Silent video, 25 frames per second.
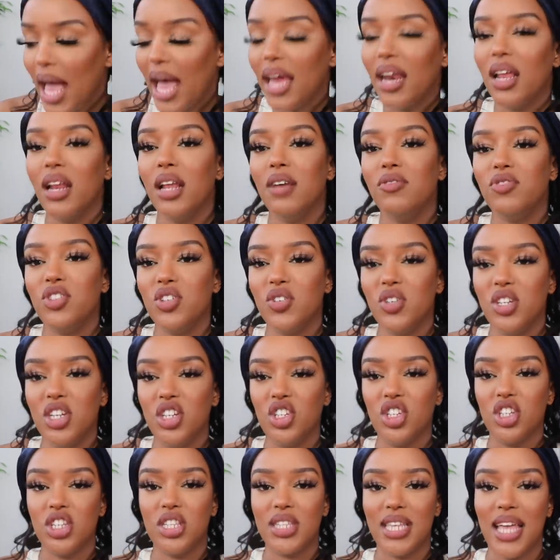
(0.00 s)
and I love doing
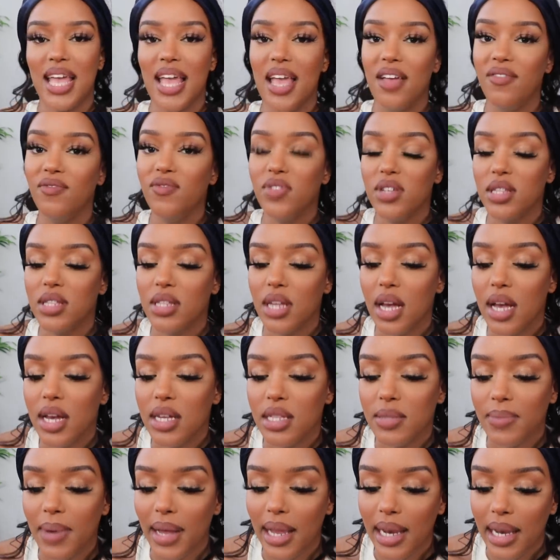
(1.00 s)
it just to
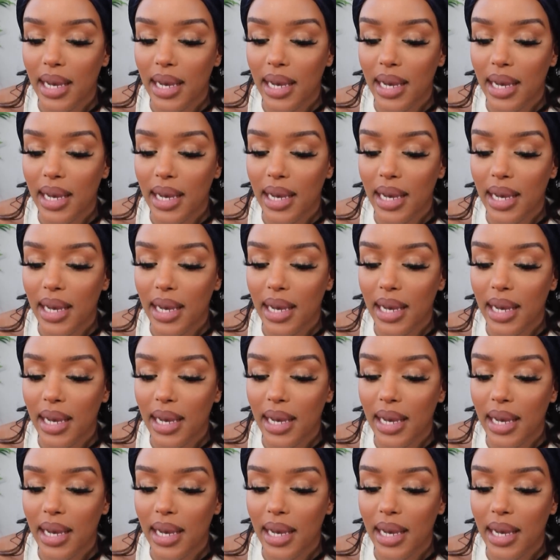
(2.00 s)
emphasize my